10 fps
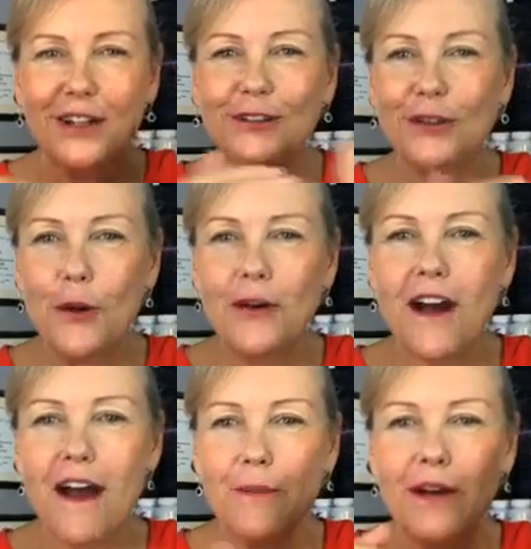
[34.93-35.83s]
Low
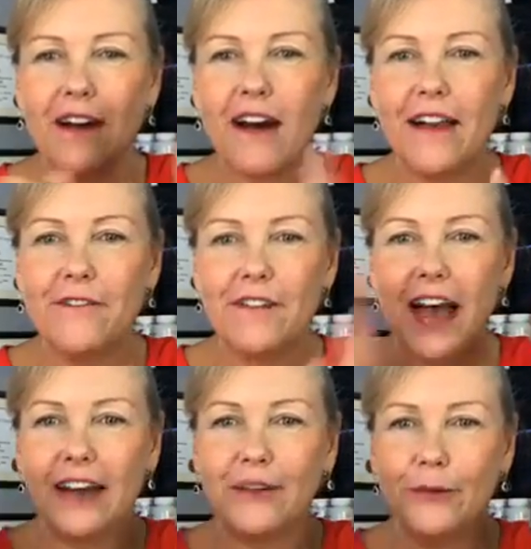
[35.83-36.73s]
carb, high
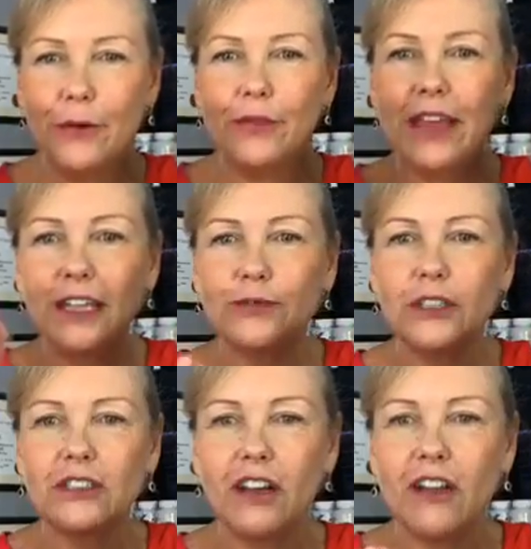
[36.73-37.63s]
fat. Ooh, thanks for
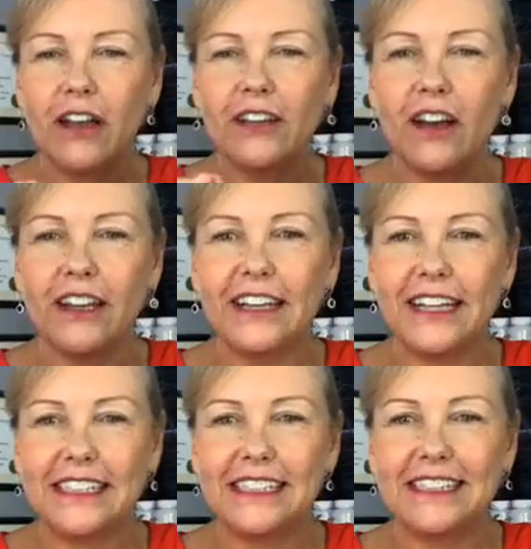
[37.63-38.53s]
logging on
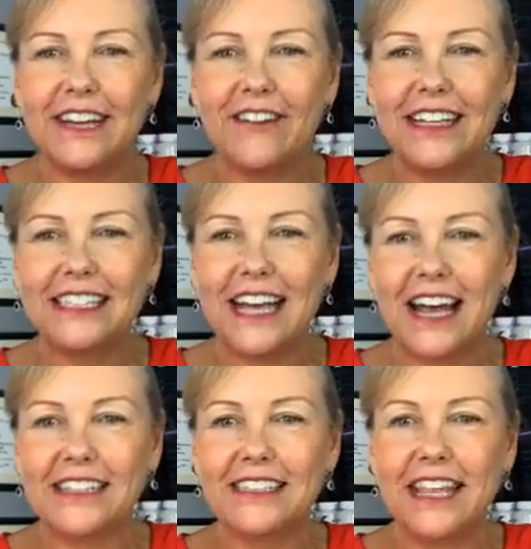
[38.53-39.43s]
again.
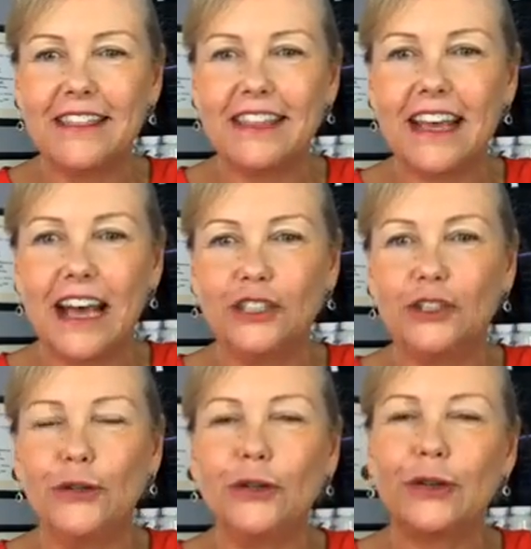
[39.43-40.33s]
Teresa, Cynthia,
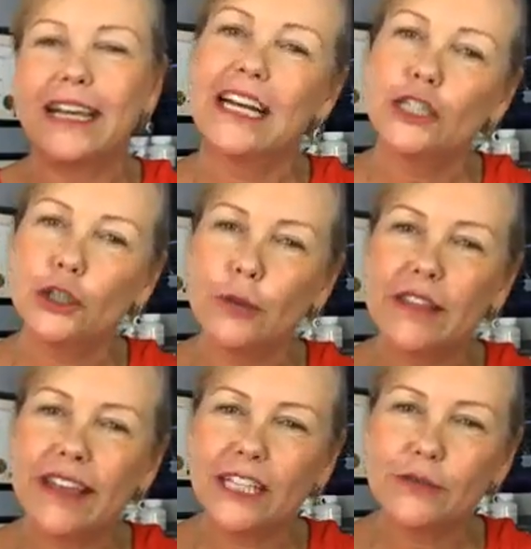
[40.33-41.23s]
Julie,
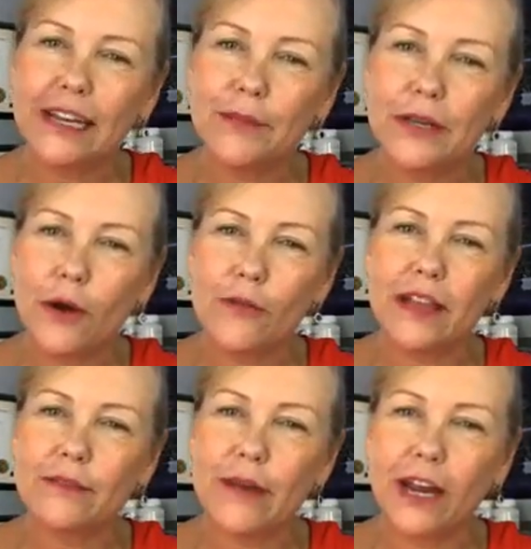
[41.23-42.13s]
thanks for letting me know
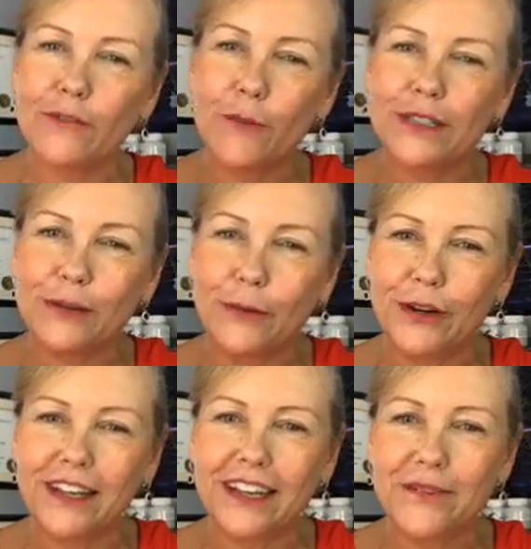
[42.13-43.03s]
that the microphone wasn't
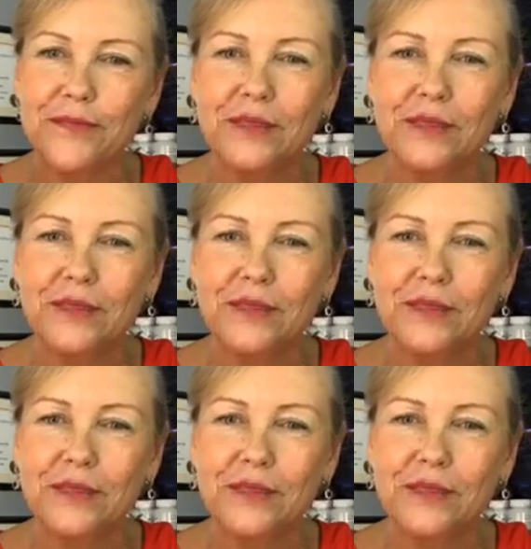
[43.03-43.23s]
working.